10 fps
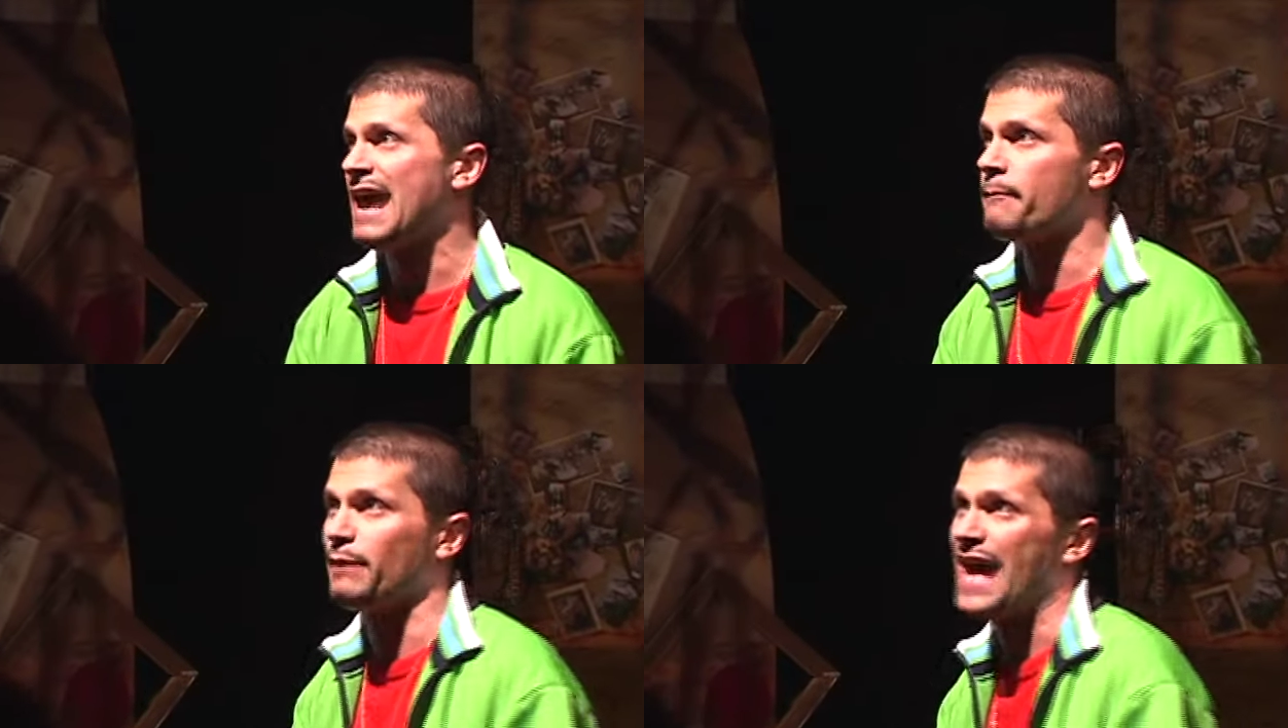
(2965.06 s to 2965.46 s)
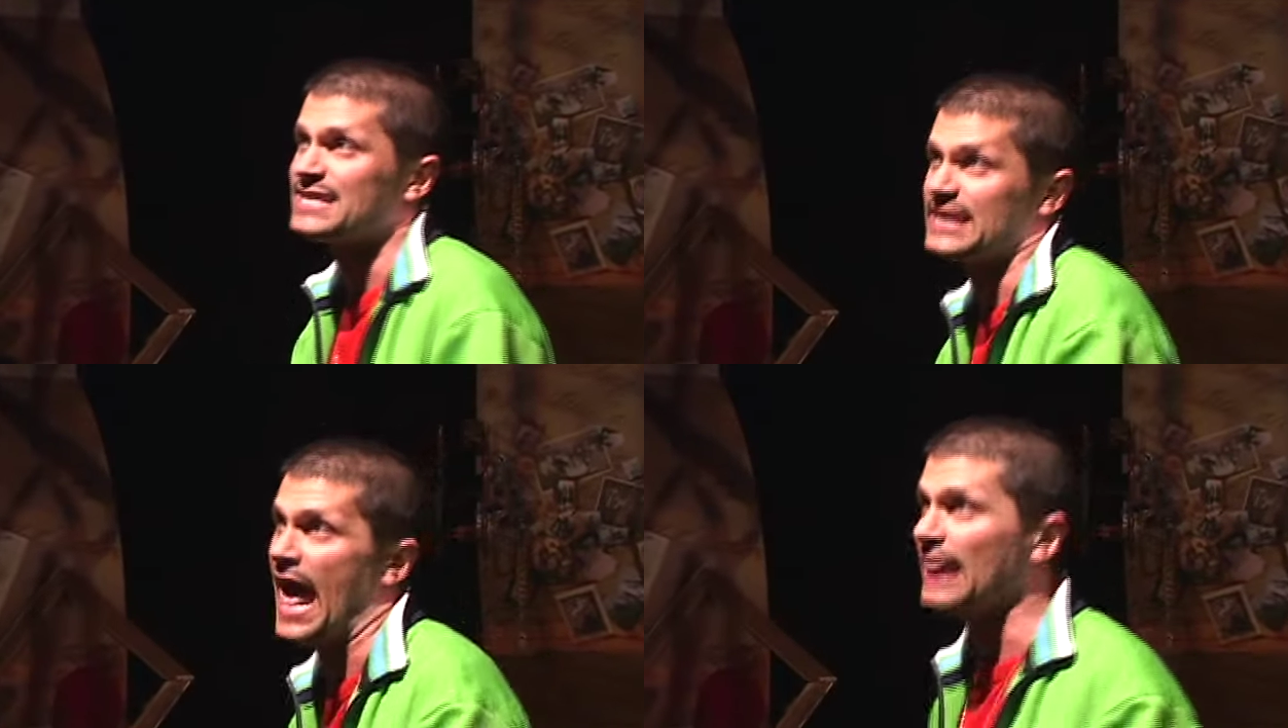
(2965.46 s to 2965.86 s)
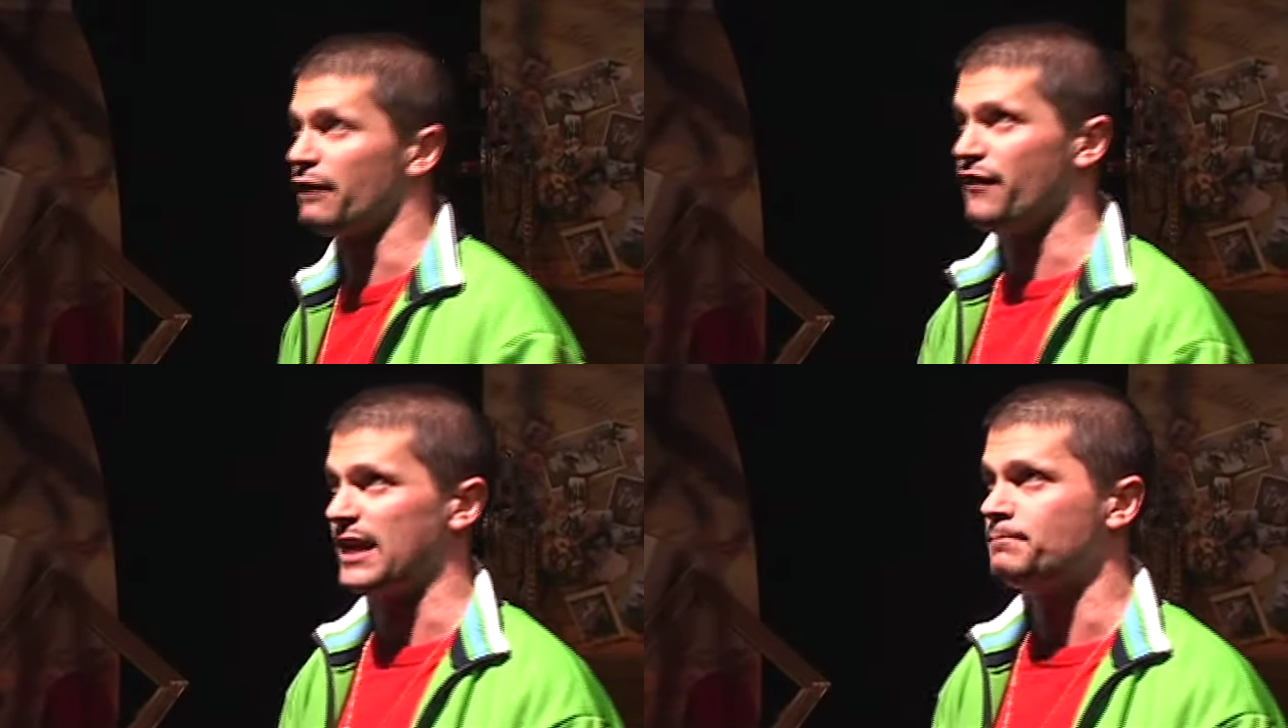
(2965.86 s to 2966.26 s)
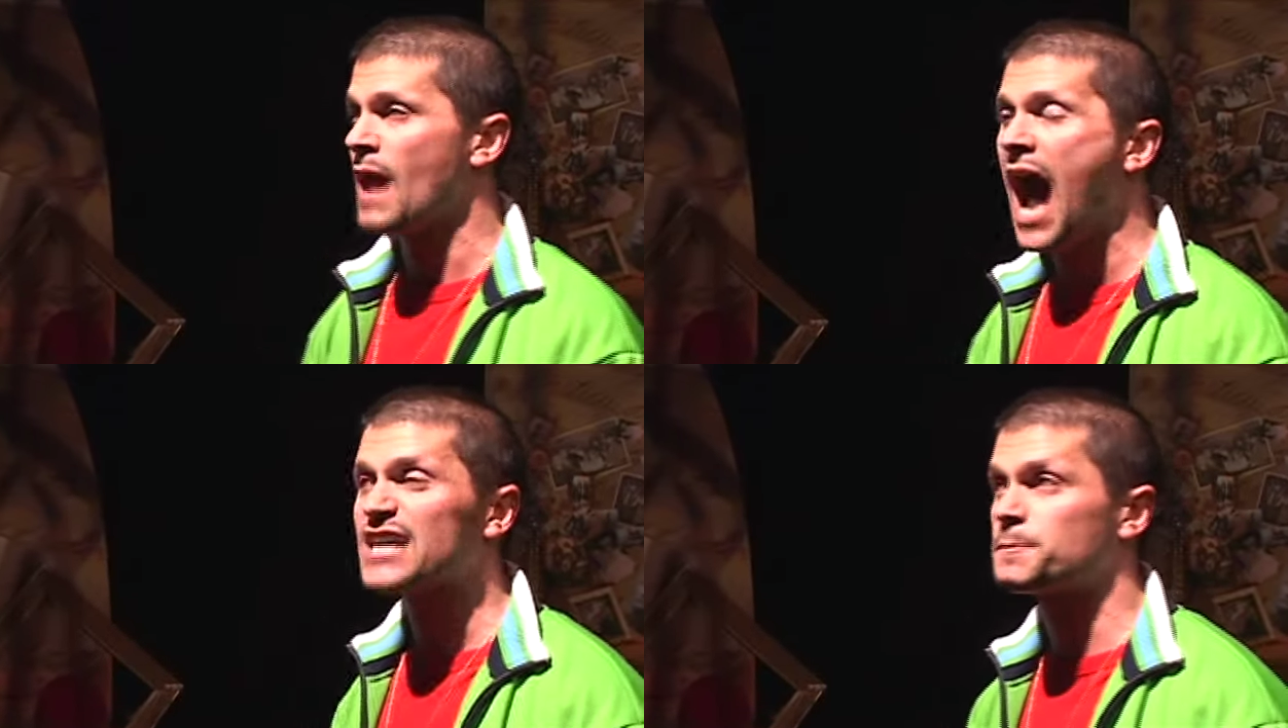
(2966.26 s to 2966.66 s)
and blast and elevate.
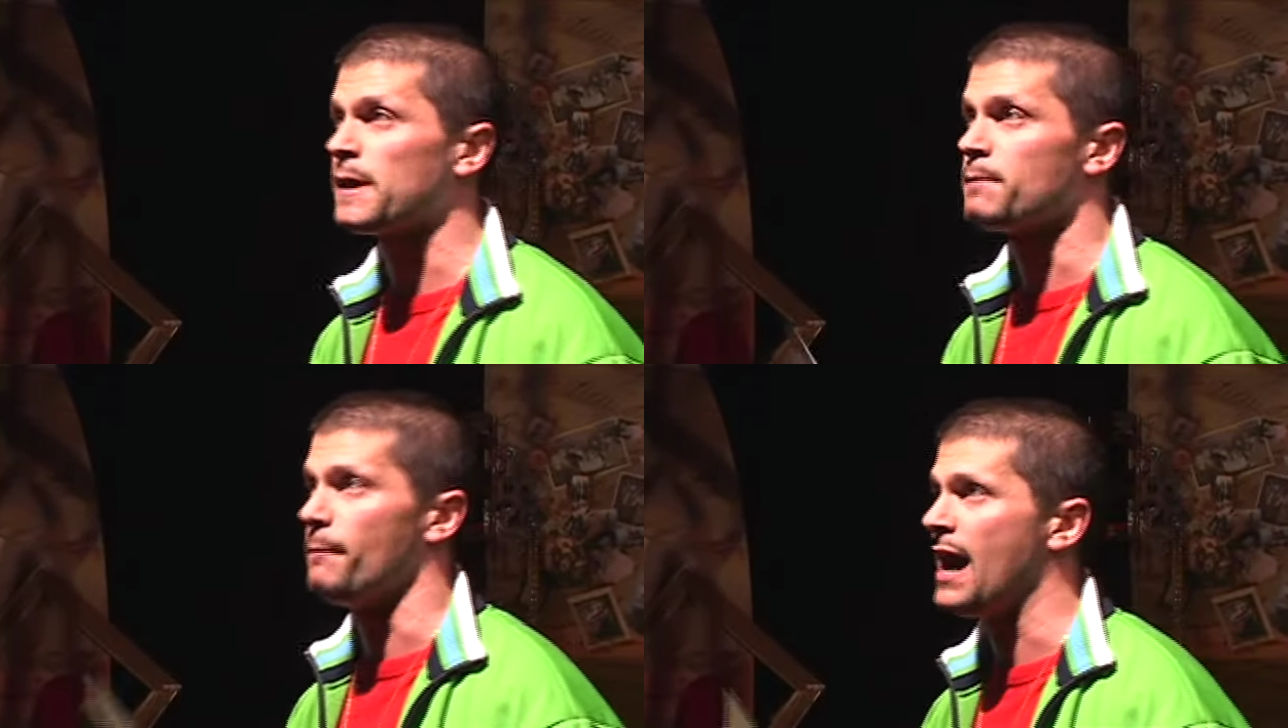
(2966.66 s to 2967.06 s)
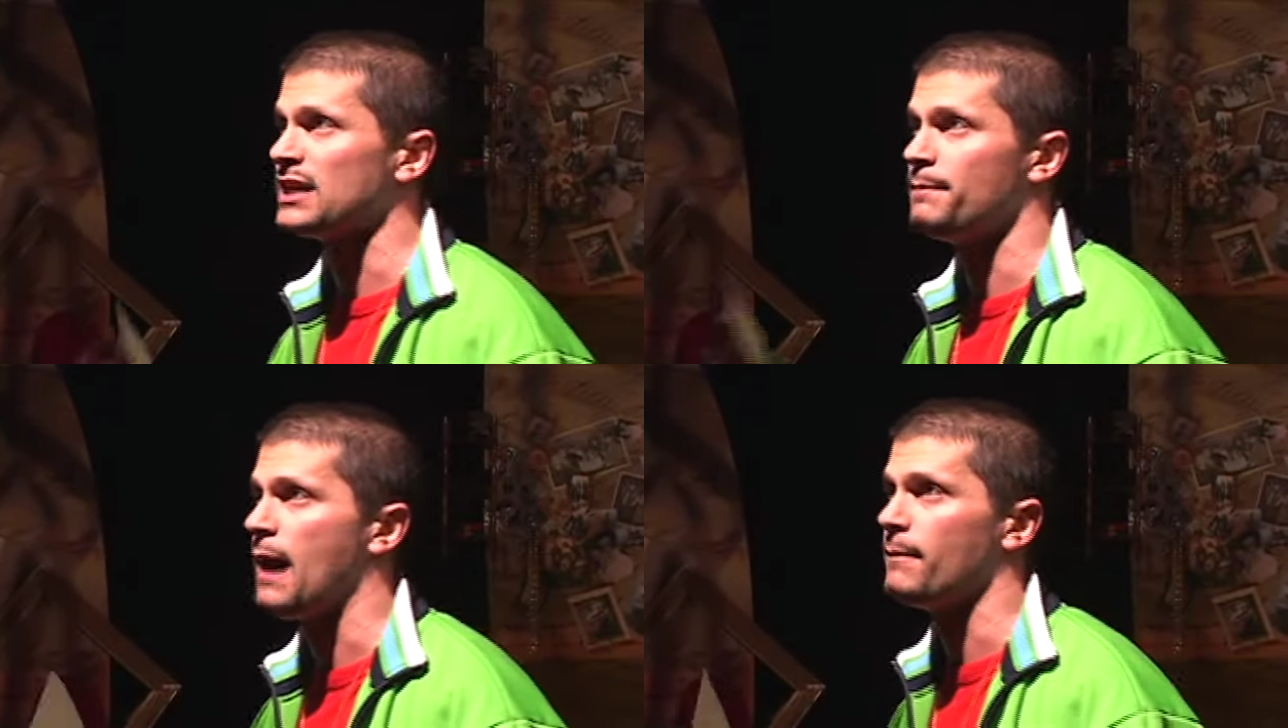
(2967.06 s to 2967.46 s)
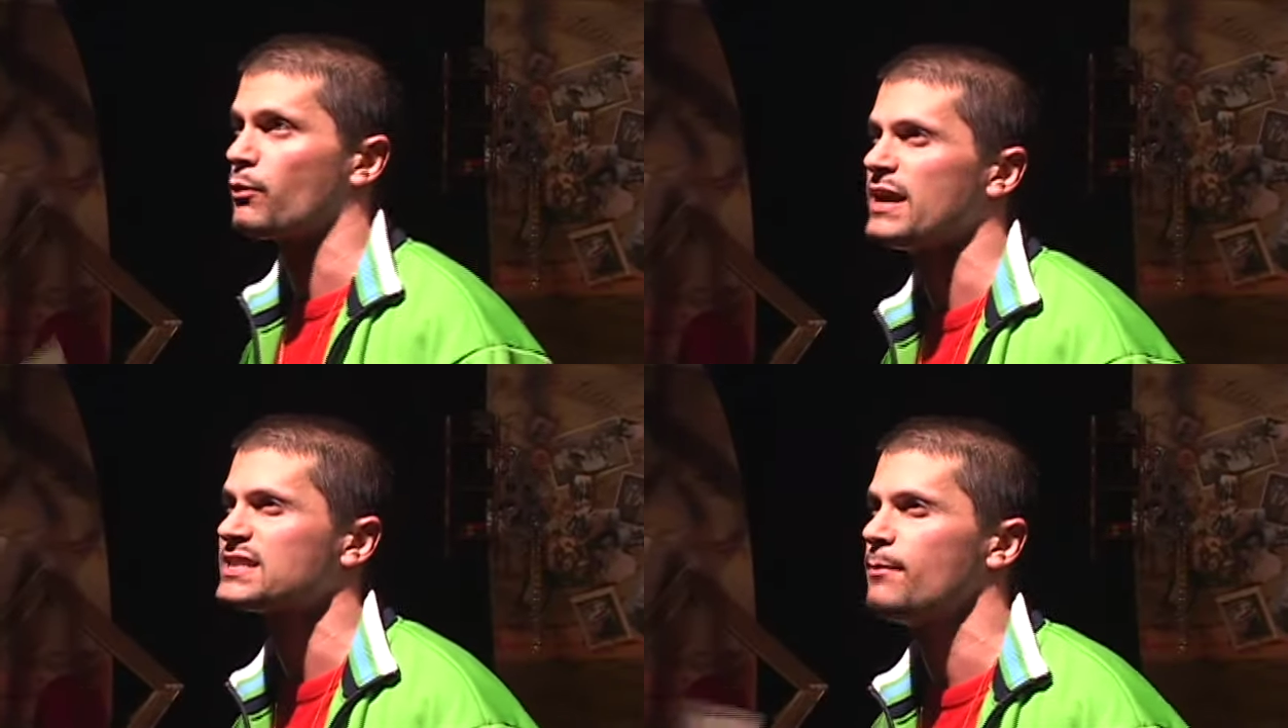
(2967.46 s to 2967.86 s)
I speak my mind about my race,